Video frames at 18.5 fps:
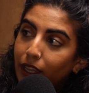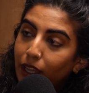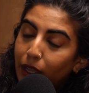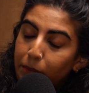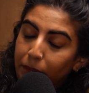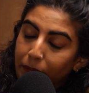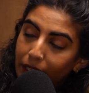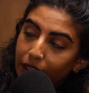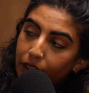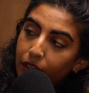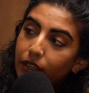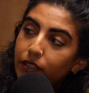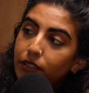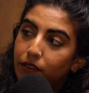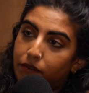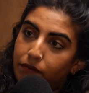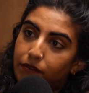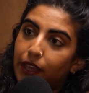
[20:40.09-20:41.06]
And
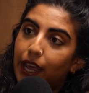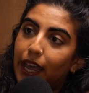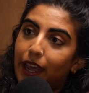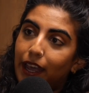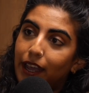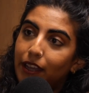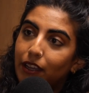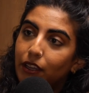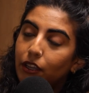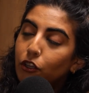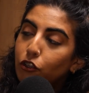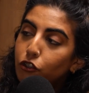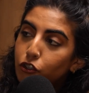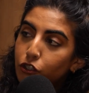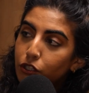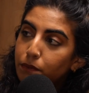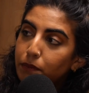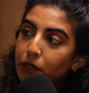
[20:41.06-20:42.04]
because of that,
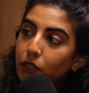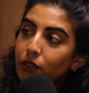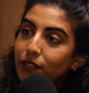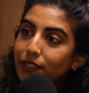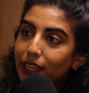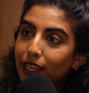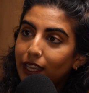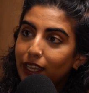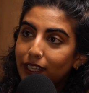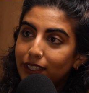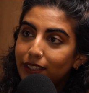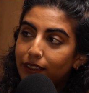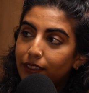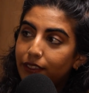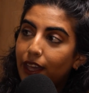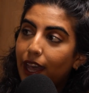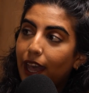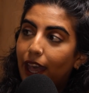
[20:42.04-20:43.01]
just because it is
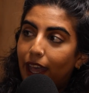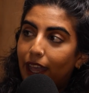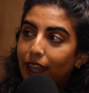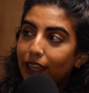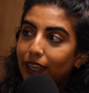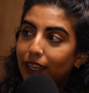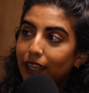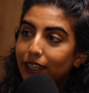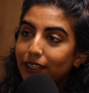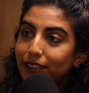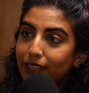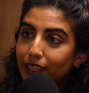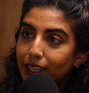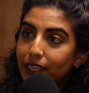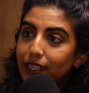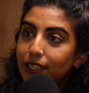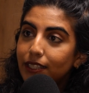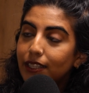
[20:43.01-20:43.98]
there, it is
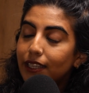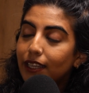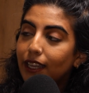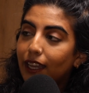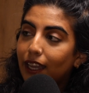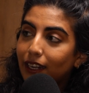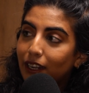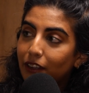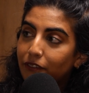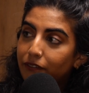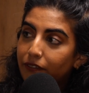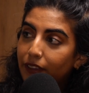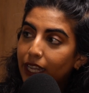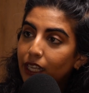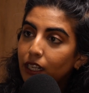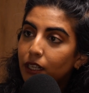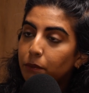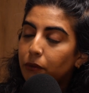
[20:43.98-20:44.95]
easy and
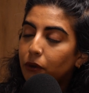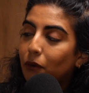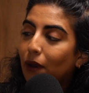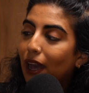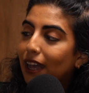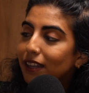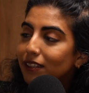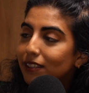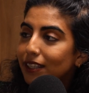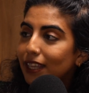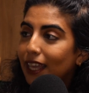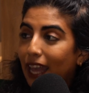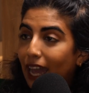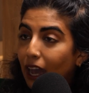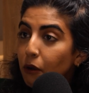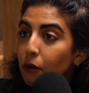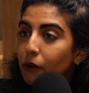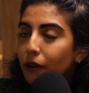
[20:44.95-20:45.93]
available as the
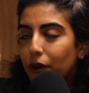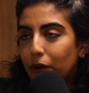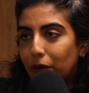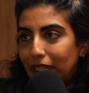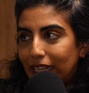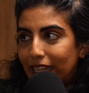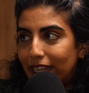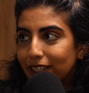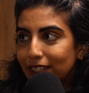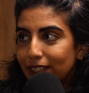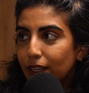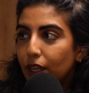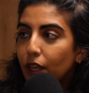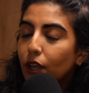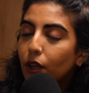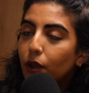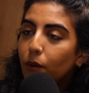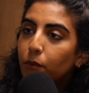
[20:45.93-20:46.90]
alcohol is,
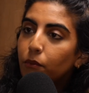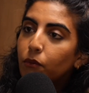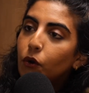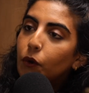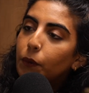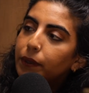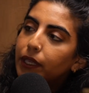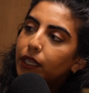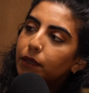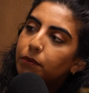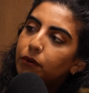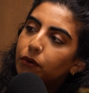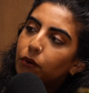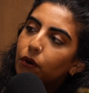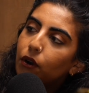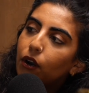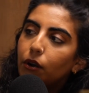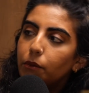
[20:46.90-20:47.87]
more
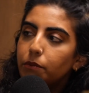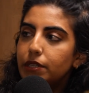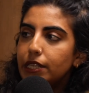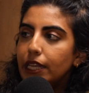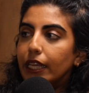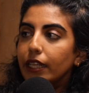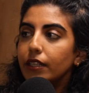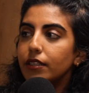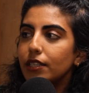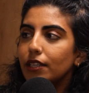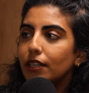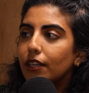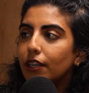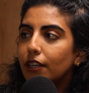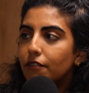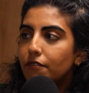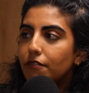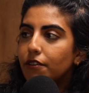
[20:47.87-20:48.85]
people opted
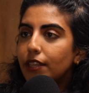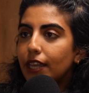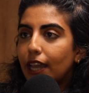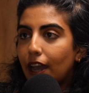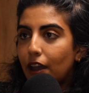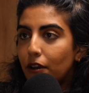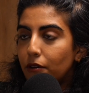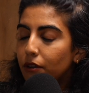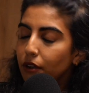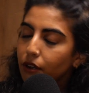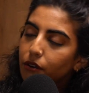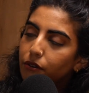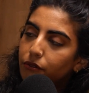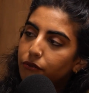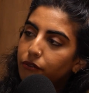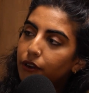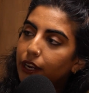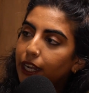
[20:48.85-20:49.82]
for the
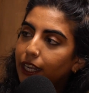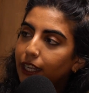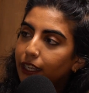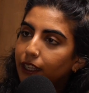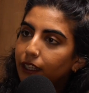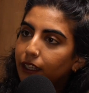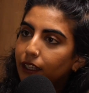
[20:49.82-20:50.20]
alcohol-free.